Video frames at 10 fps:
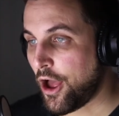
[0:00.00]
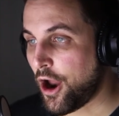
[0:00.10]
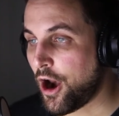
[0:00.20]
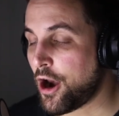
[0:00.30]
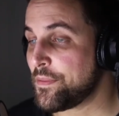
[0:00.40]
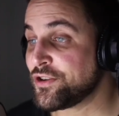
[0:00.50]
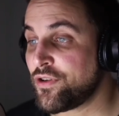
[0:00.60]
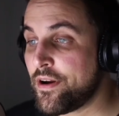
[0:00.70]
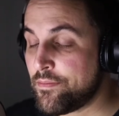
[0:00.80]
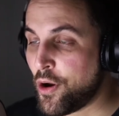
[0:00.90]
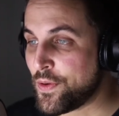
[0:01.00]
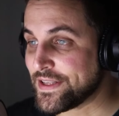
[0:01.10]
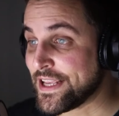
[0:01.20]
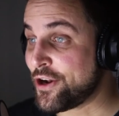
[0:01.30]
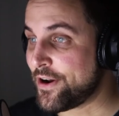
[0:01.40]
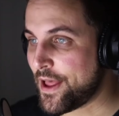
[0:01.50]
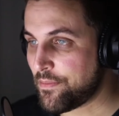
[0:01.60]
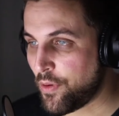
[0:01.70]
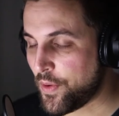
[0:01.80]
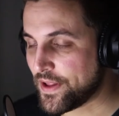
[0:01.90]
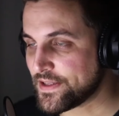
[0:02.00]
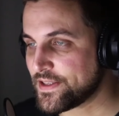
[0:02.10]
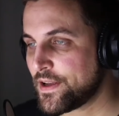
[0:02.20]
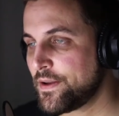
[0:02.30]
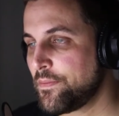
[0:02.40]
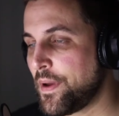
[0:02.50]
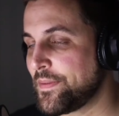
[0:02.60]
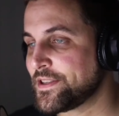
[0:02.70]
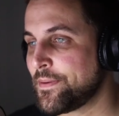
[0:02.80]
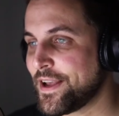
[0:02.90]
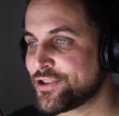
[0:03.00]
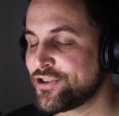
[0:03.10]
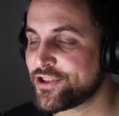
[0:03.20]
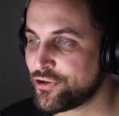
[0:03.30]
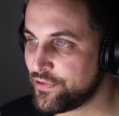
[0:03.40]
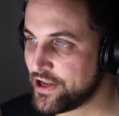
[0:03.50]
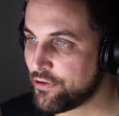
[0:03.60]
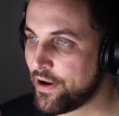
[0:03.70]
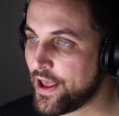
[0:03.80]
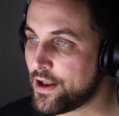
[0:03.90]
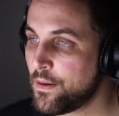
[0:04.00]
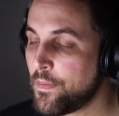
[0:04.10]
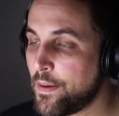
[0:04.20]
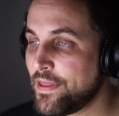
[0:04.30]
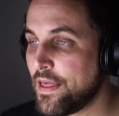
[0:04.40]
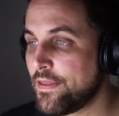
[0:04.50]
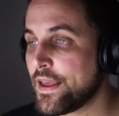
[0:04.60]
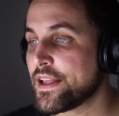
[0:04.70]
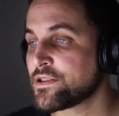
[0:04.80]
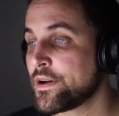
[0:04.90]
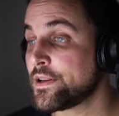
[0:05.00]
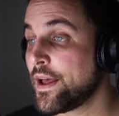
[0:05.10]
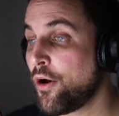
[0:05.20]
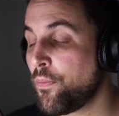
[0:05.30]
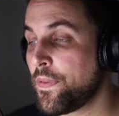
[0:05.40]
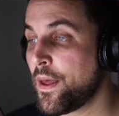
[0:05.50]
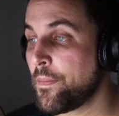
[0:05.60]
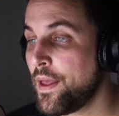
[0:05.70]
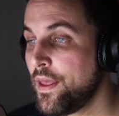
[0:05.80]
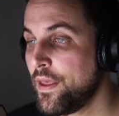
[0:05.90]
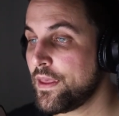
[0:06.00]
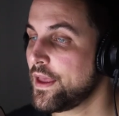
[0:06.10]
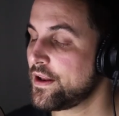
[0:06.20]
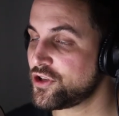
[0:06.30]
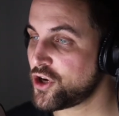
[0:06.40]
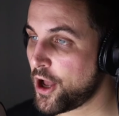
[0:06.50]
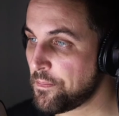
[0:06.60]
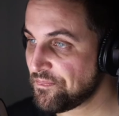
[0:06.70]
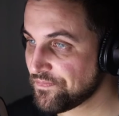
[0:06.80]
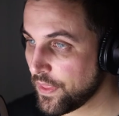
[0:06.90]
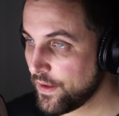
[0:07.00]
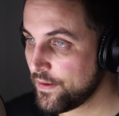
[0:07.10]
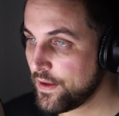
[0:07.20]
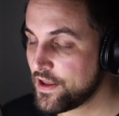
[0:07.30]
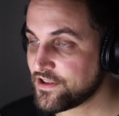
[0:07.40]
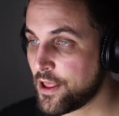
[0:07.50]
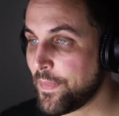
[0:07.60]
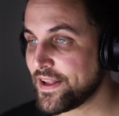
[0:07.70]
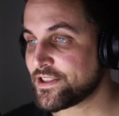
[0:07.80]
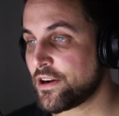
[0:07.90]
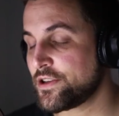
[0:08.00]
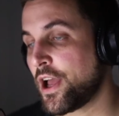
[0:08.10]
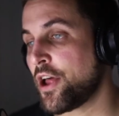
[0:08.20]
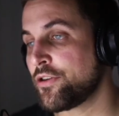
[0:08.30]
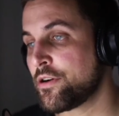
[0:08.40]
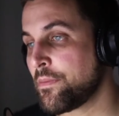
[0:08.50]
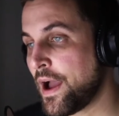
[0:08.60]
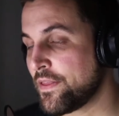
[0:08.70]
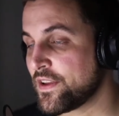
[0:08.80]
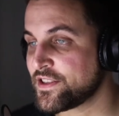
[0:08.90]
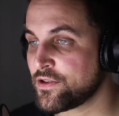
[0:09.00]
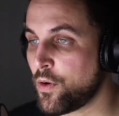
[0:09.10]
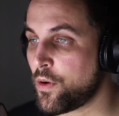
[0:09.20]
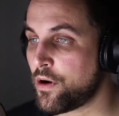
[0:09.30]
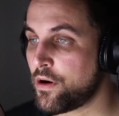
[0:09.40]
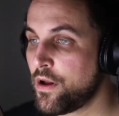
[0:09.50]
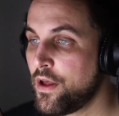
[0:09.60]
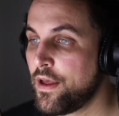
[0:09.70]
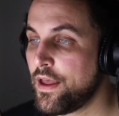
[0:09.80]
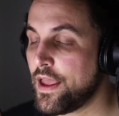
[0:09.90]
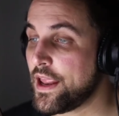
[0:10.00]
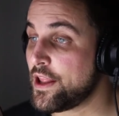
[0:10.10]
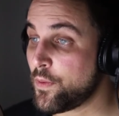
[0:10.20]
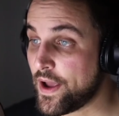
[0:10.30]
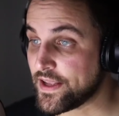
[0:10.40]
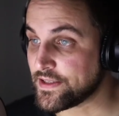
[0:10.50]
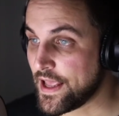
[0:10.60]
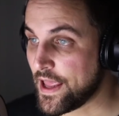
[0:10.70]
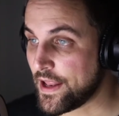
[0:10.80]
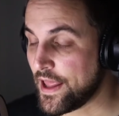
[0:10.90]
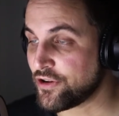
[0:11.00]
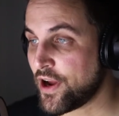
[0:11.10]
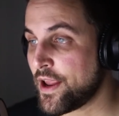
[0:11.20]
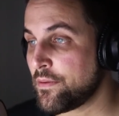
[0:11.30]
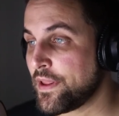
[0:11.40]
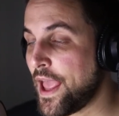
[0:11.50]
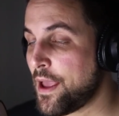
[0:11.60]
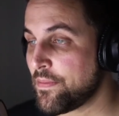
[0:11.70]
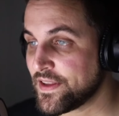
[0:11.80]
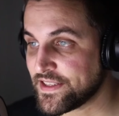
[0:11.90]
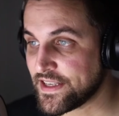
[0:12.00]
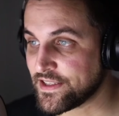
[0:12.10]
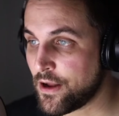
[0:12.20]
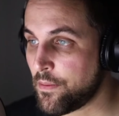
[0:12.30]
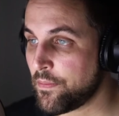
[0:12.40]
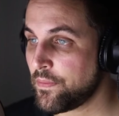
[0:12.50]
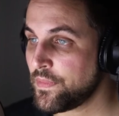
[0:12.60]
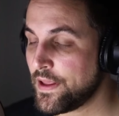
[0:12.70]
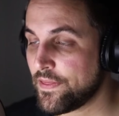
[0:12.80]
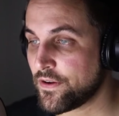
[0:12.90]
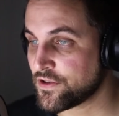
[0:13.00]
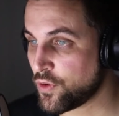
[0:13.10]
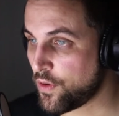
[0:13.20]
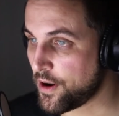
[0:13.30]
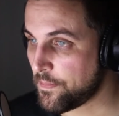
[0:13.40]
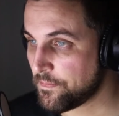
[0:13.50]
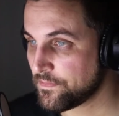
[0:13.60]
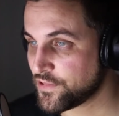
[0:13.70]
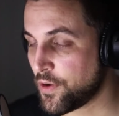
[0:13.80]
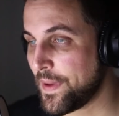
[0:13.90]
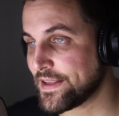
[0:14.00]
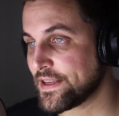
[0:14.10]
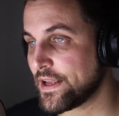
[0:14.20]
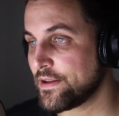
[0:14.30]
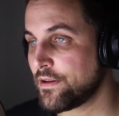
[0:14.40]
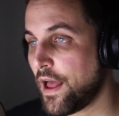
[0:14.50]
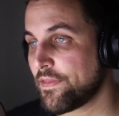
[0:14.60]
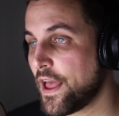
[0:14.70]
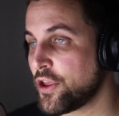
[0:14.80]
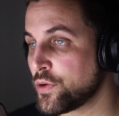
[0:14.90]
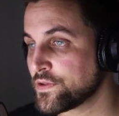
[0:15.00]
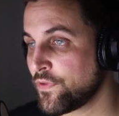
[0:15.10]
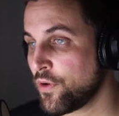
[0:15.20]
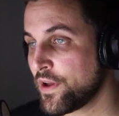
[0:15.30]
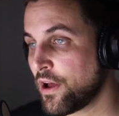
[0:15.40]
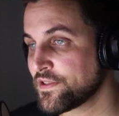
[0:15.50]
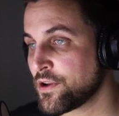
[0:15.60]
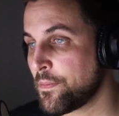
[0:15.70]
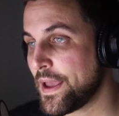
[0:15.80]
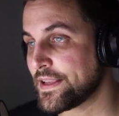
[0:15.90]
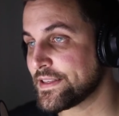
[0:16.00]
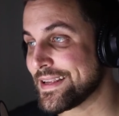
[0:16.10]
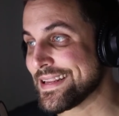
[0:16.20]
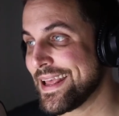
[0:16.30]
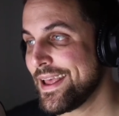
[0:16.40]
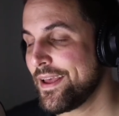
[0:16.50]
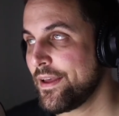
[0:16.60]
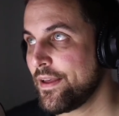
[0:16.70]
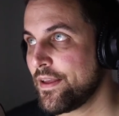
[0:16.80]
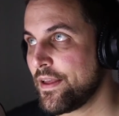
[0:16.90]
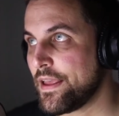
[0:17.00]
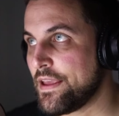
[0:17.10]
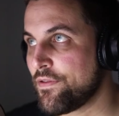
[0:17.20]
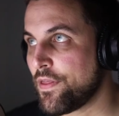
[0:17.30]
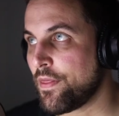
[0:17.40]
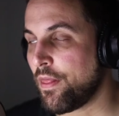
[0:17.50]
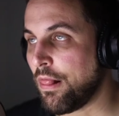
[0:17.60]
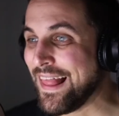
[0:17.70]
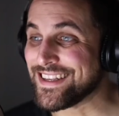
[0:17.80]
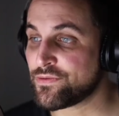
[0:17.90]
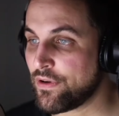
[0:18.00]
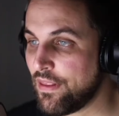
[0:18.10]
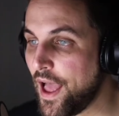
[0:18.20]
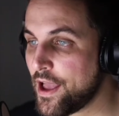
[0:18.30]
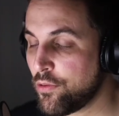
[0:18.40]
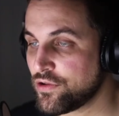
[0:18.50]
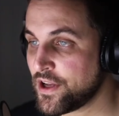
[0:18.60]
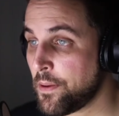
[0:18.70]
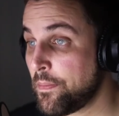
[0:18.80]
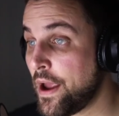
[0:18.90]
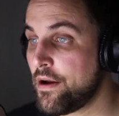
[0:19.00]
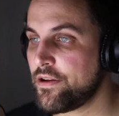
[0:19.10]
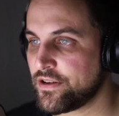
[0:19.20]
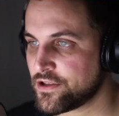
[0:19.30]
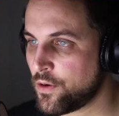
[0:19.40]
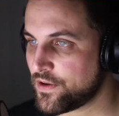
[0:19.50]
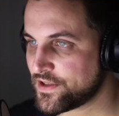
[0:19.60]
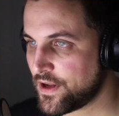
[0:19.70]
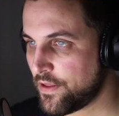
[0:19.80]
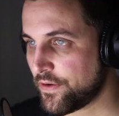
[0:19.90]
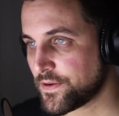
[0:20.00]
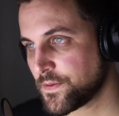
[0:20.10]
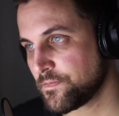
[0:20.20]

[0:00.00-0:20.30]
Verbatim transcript: arbitrary bonus internet points, maybe some extra street cred, maybe they think it's going to help them get a job. So they might start to undermine the score anyways and, and try and game the system, get their score up. So it makes it not that useful. It also makes it even less reliable to compare your scores to others.